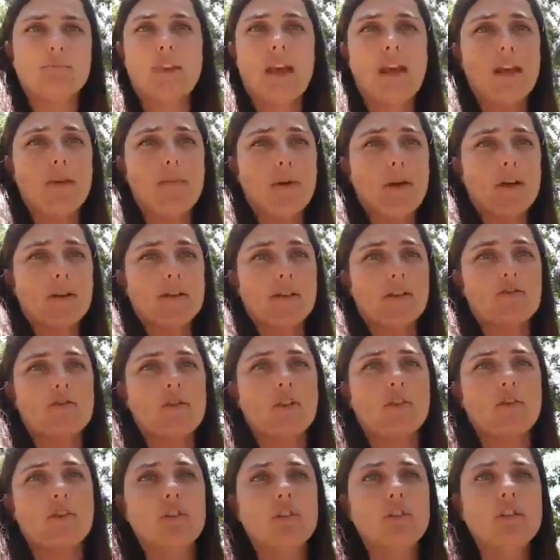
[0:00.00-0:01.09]
any parks in
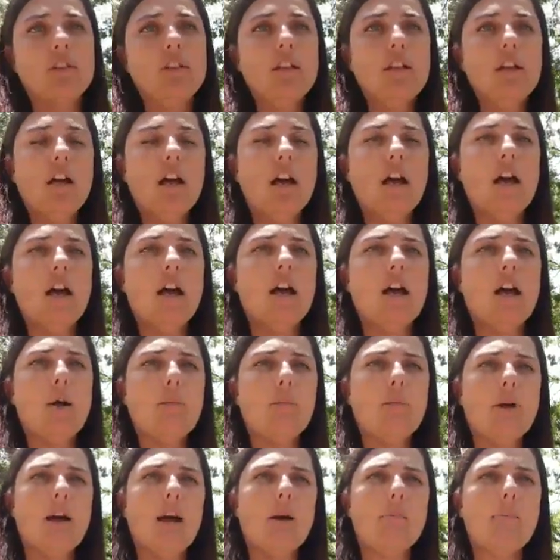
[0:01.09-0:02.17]
general,
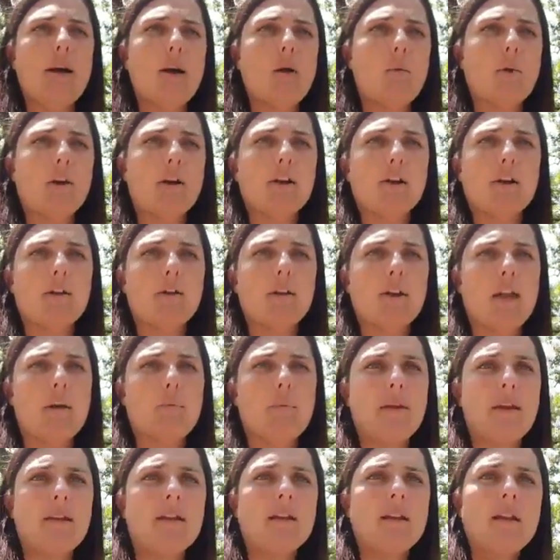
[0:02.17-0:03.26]
about where to go
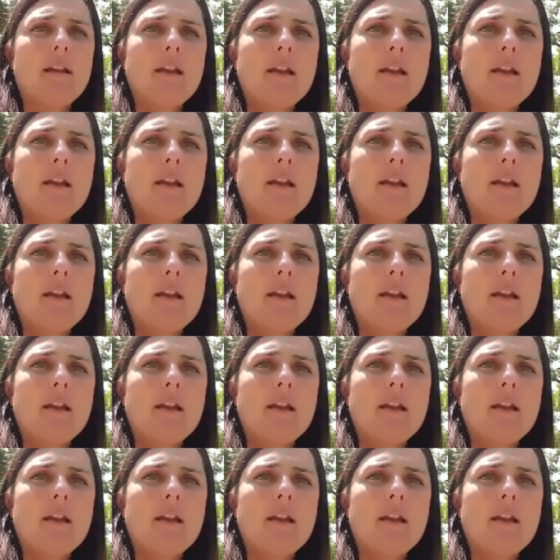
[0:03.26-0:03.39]
camping,